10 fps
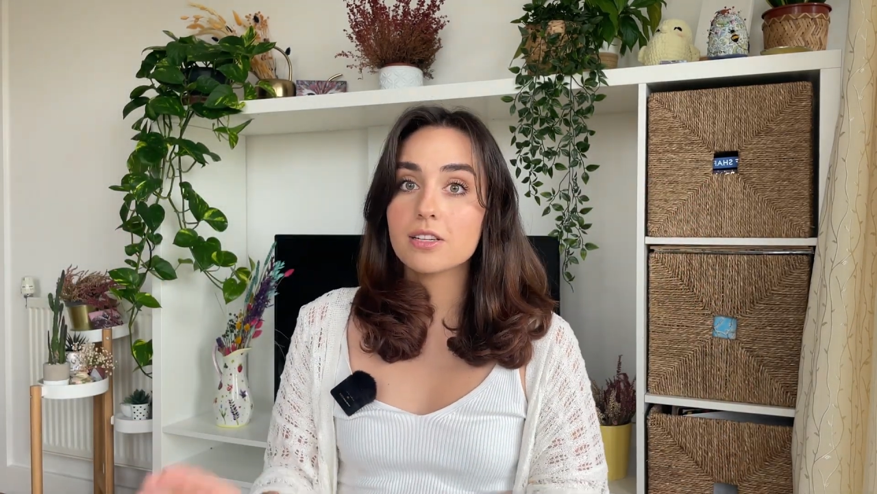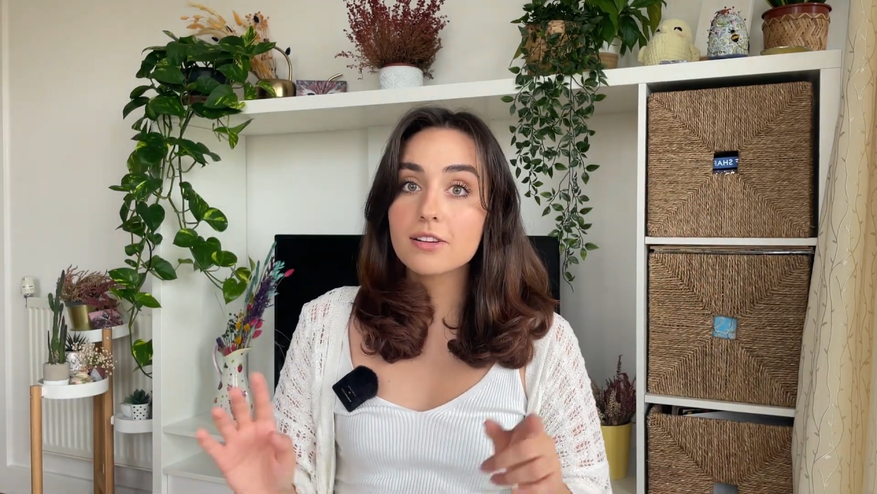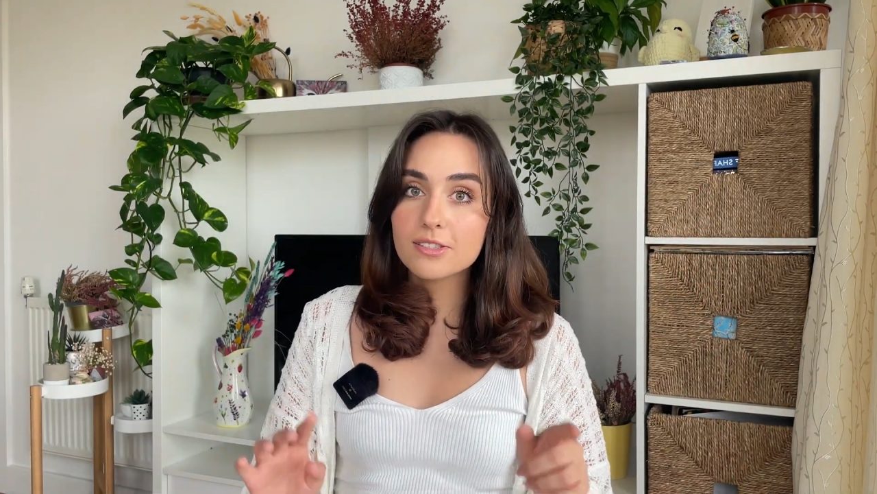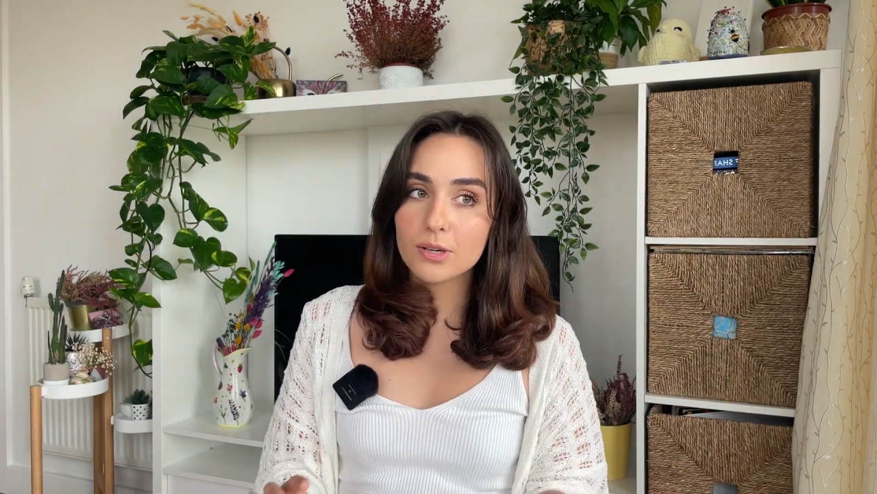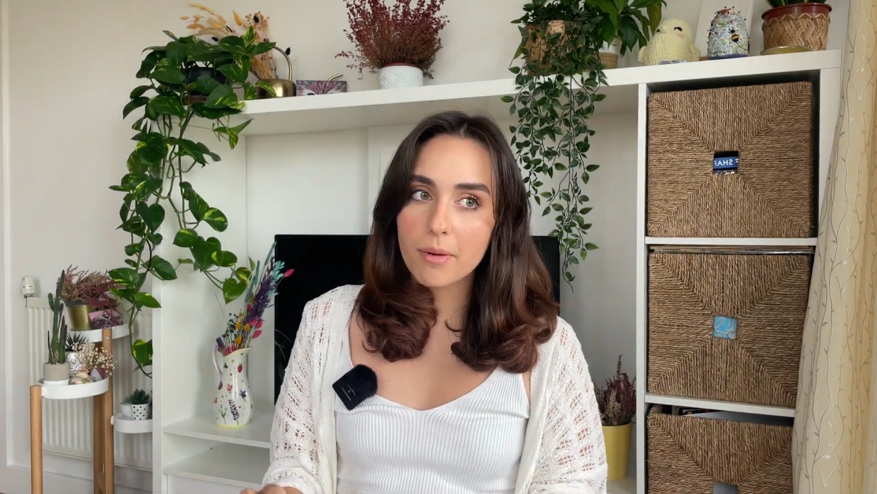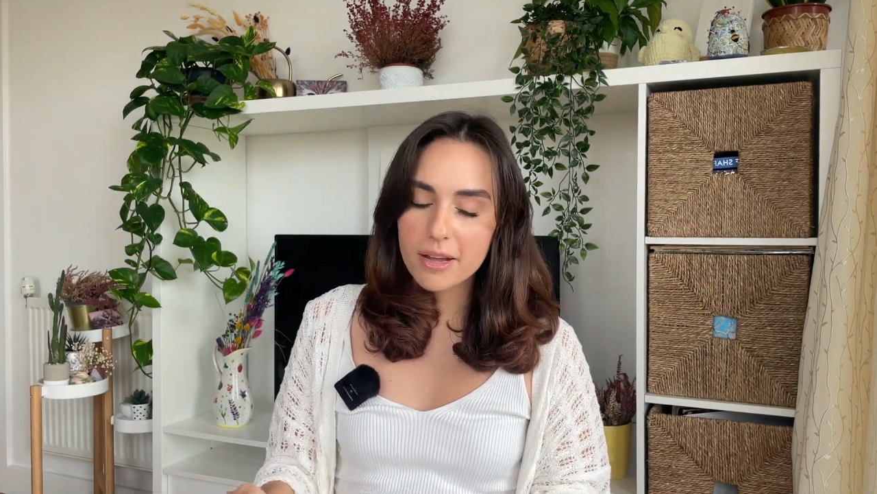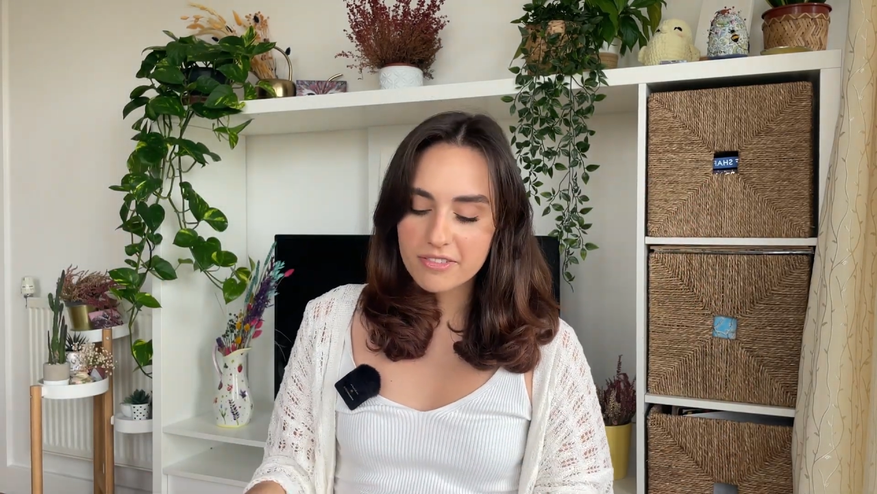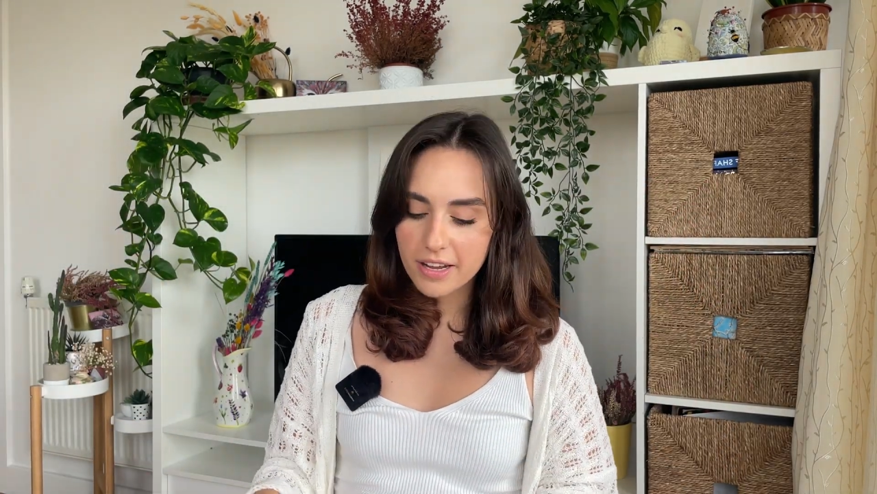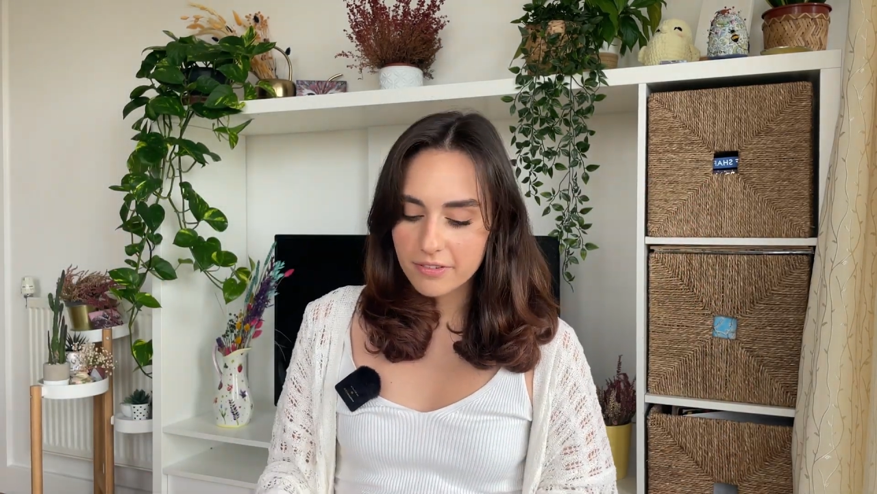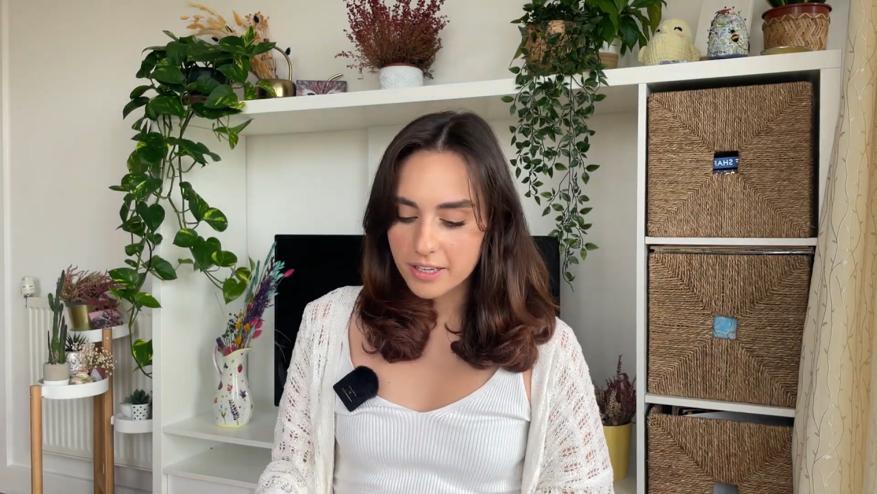also not my
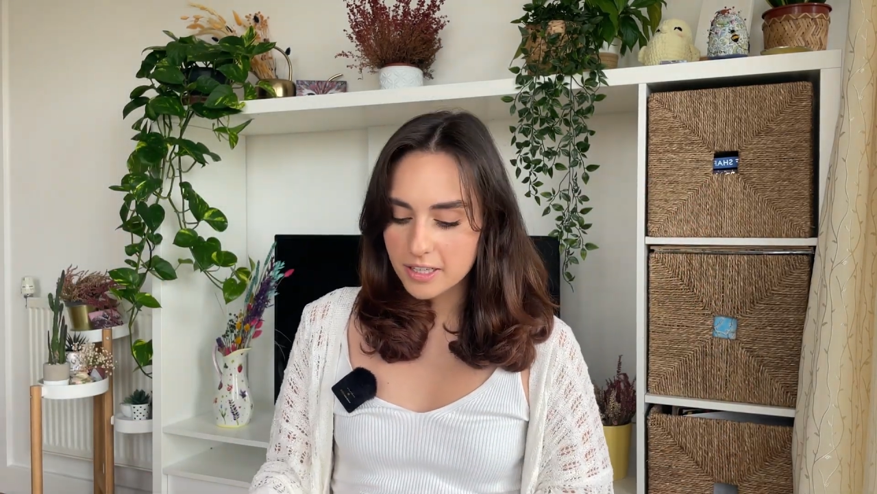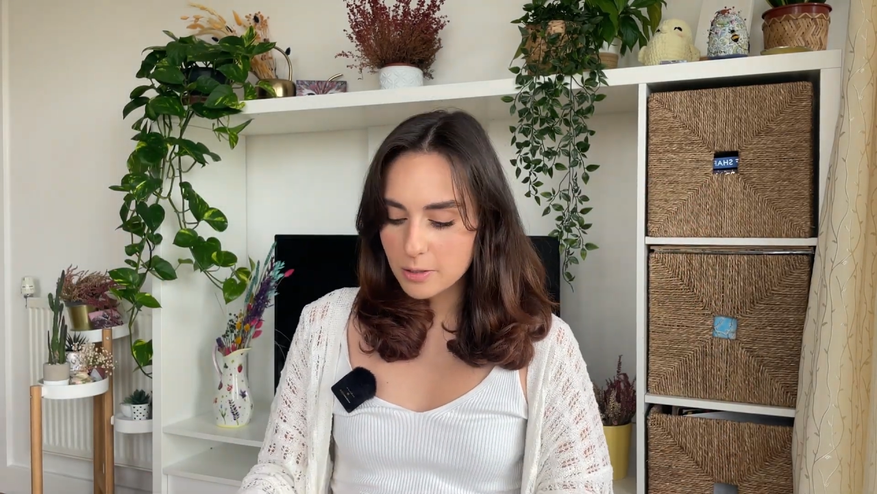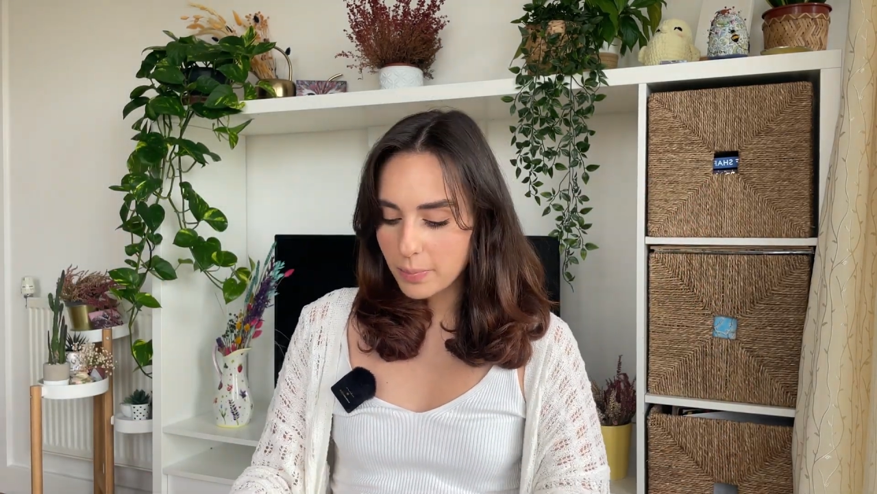favorite,